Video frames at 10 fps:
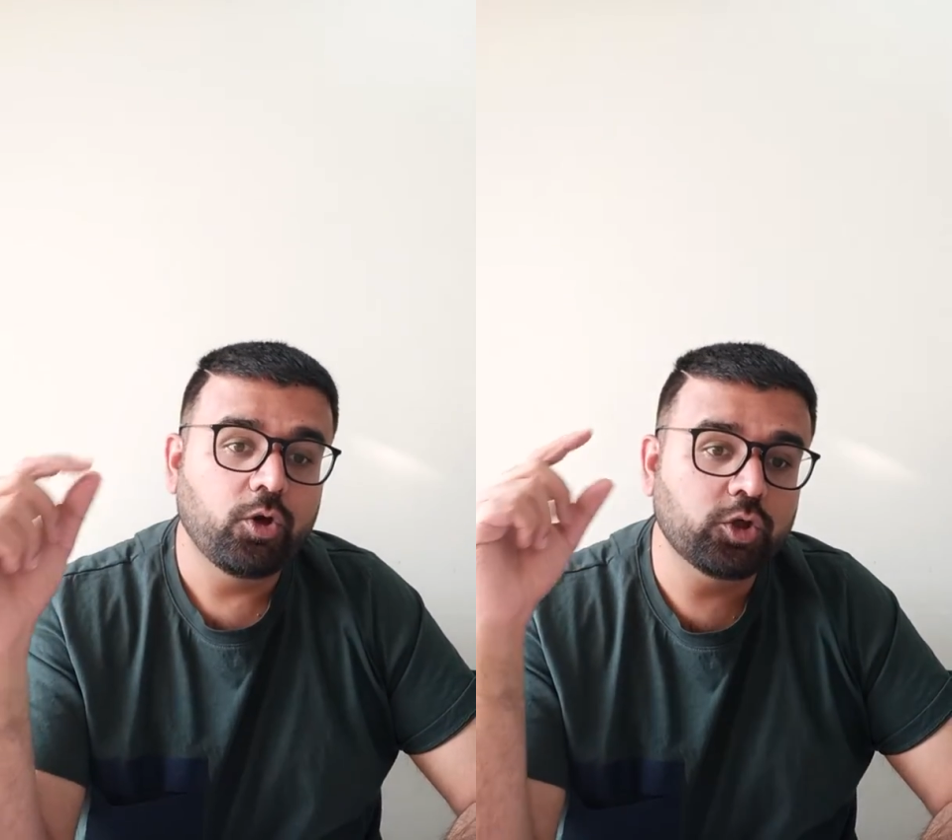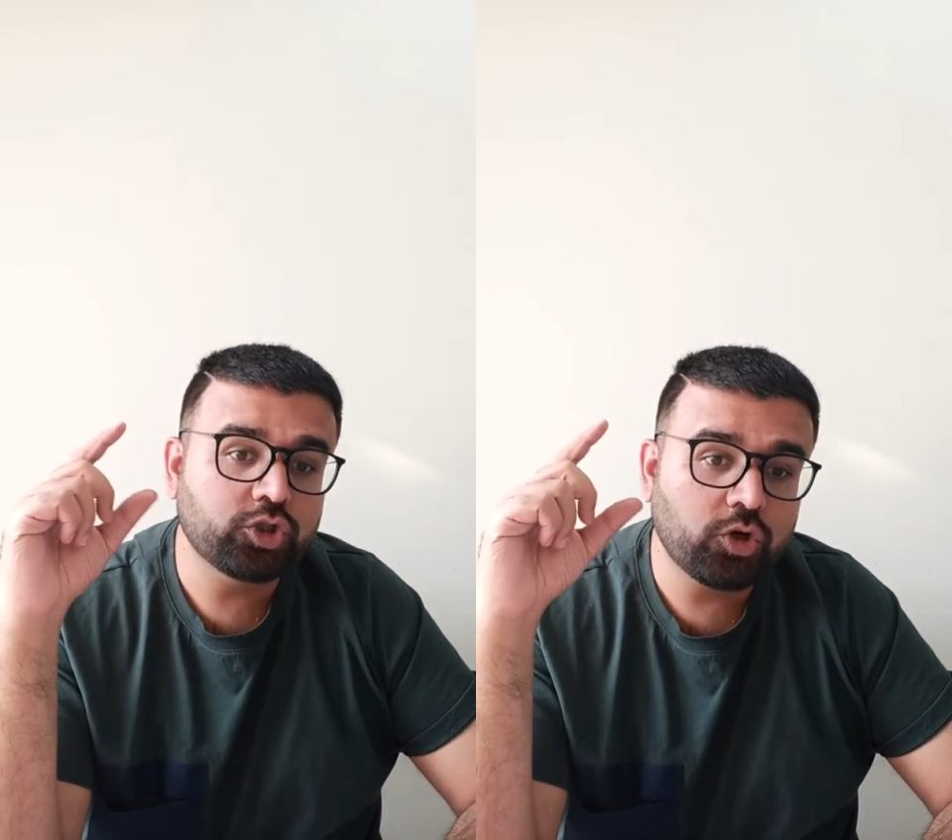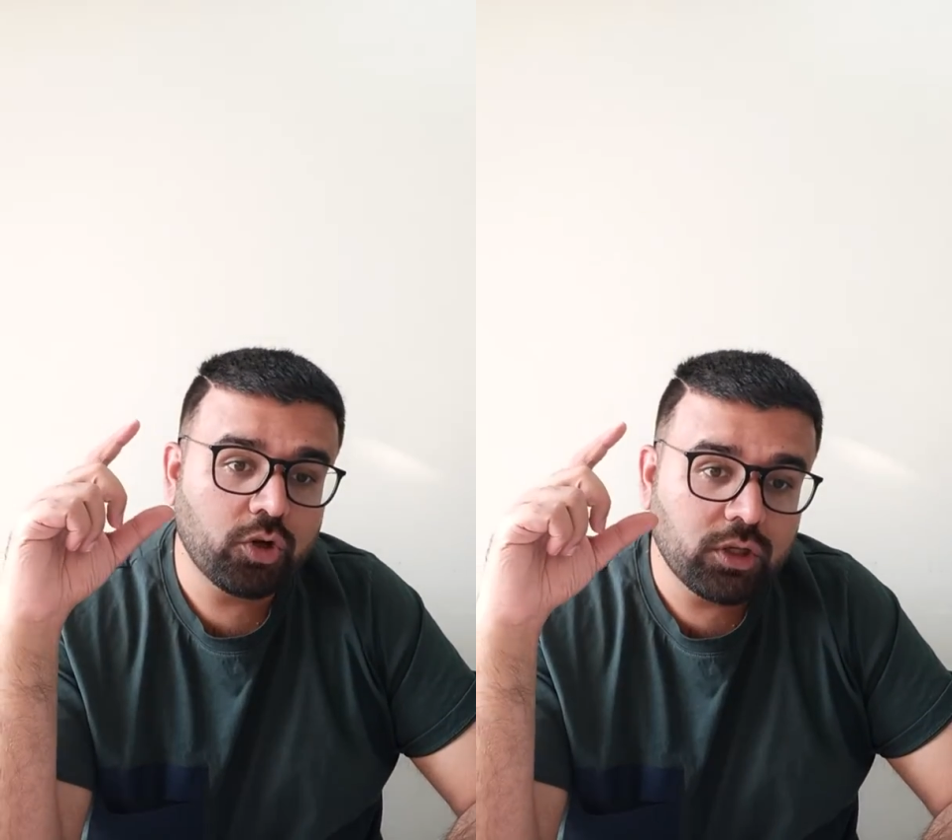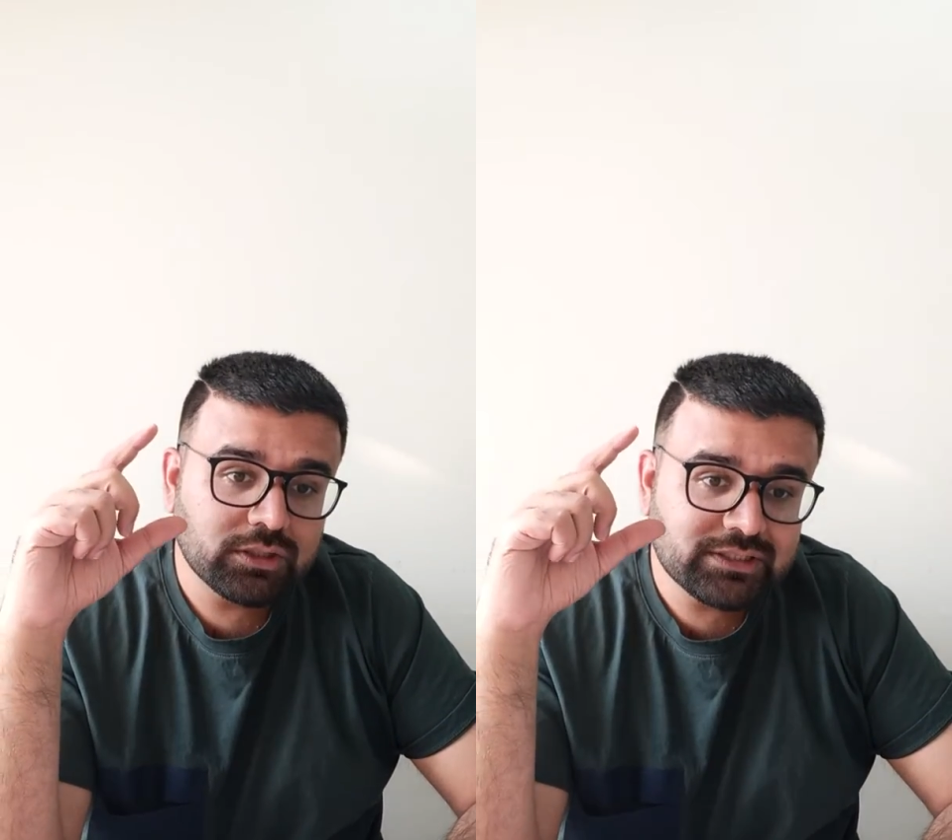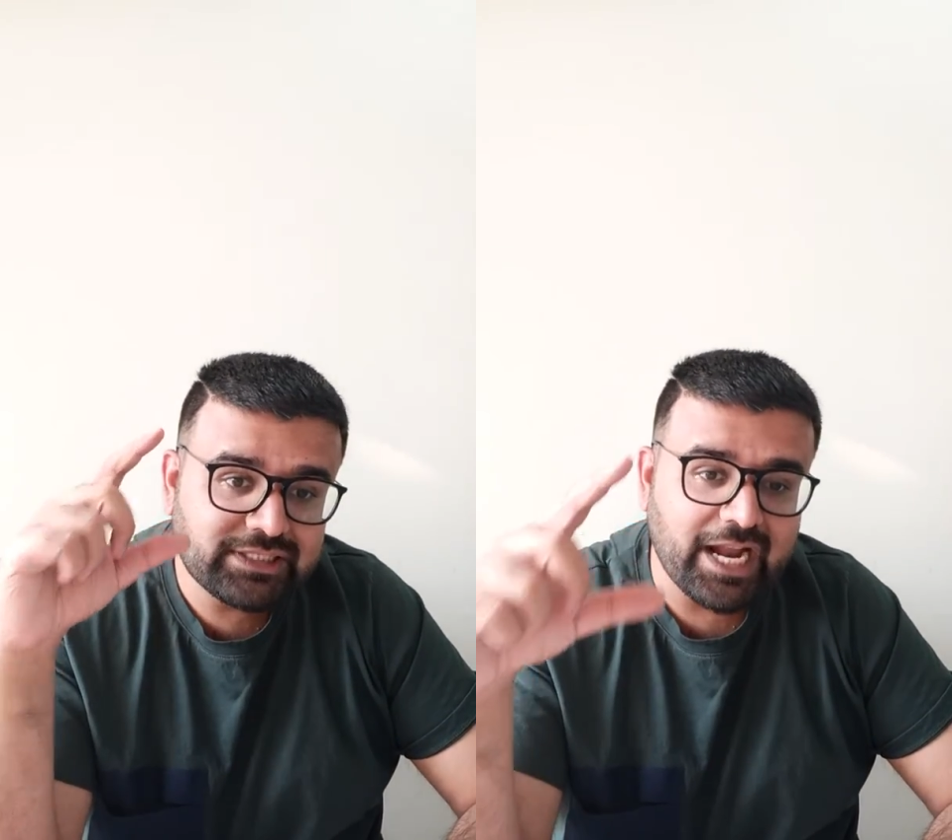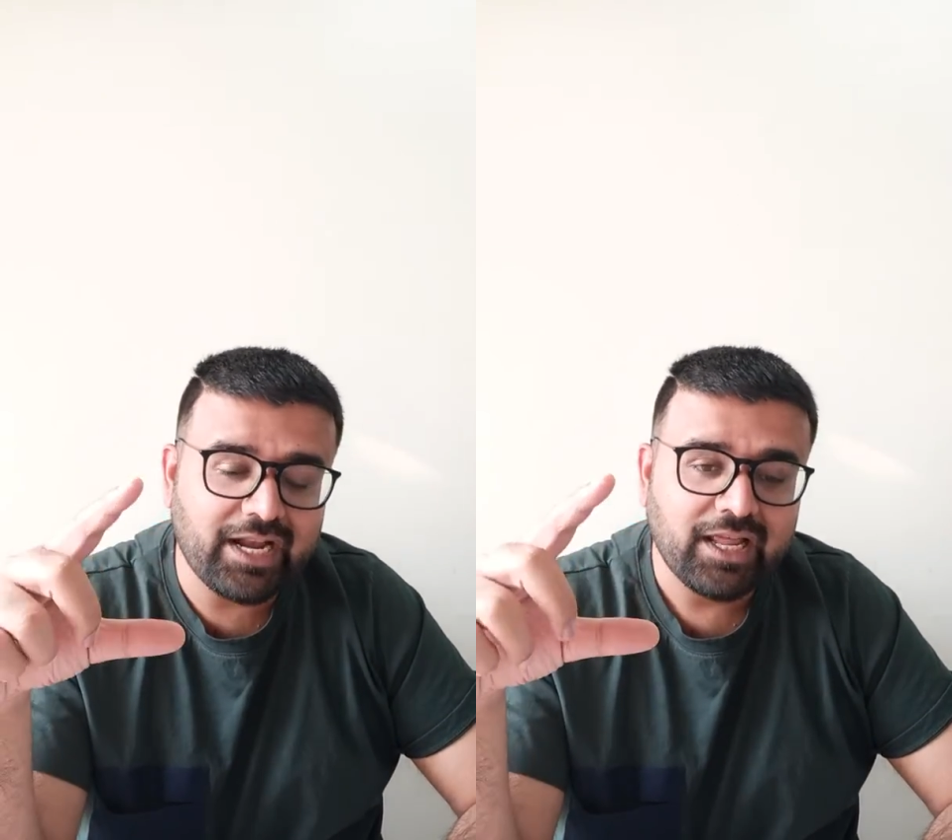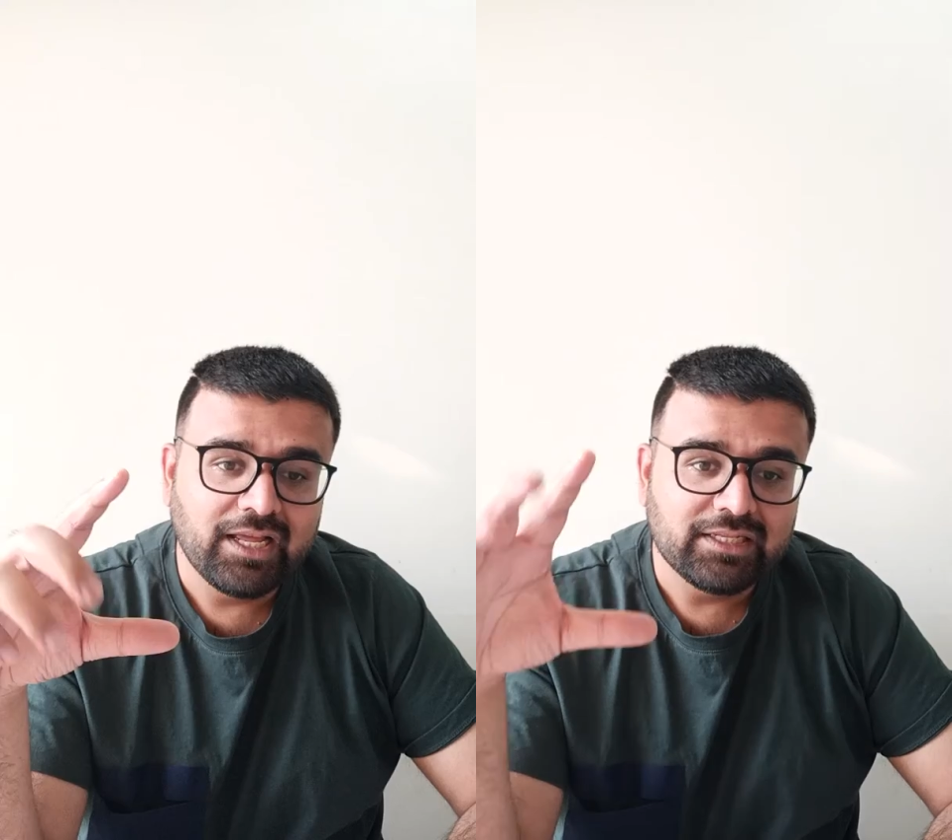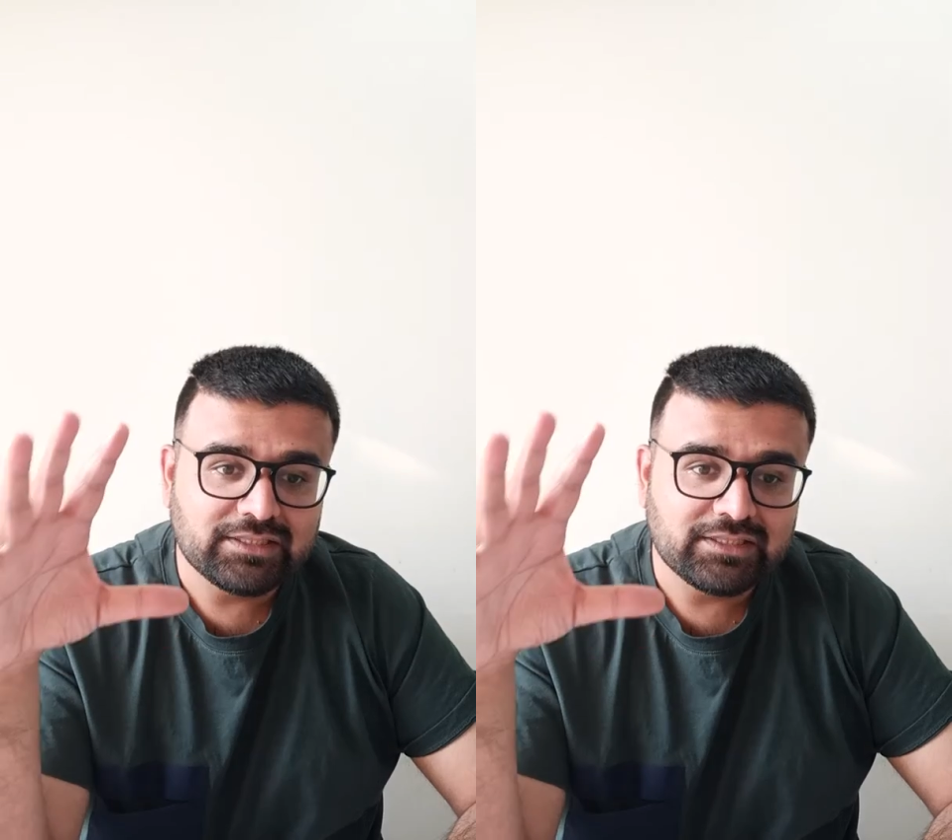you should set